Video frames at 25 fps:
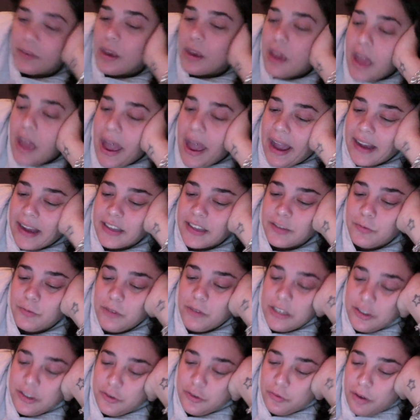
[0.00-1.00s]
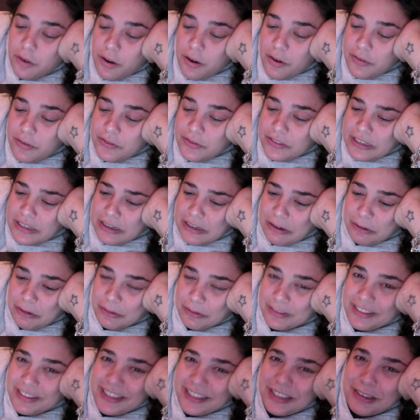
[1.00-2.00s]
As we drove... Ew,
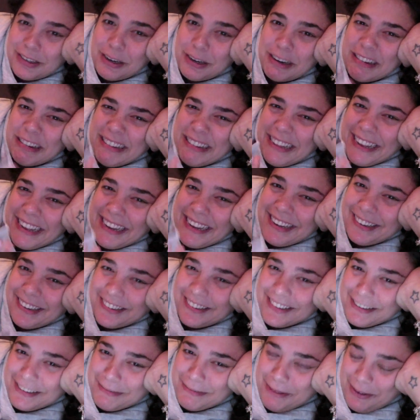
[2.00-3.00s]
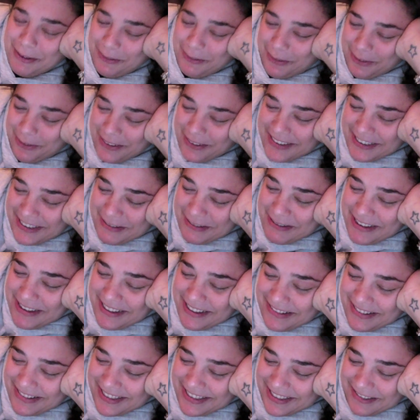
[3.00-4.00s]
did you notice my voice? That
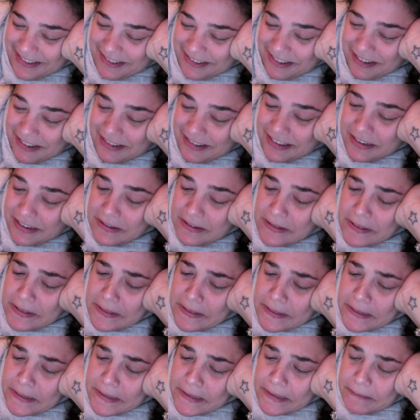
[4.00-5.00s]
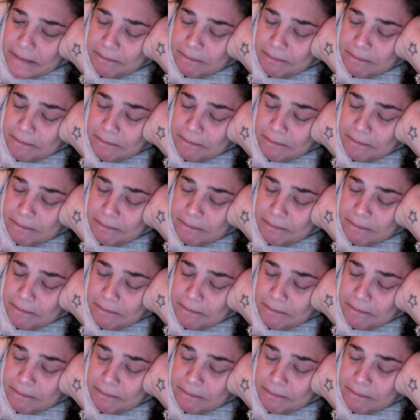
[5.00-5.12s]
was so gross.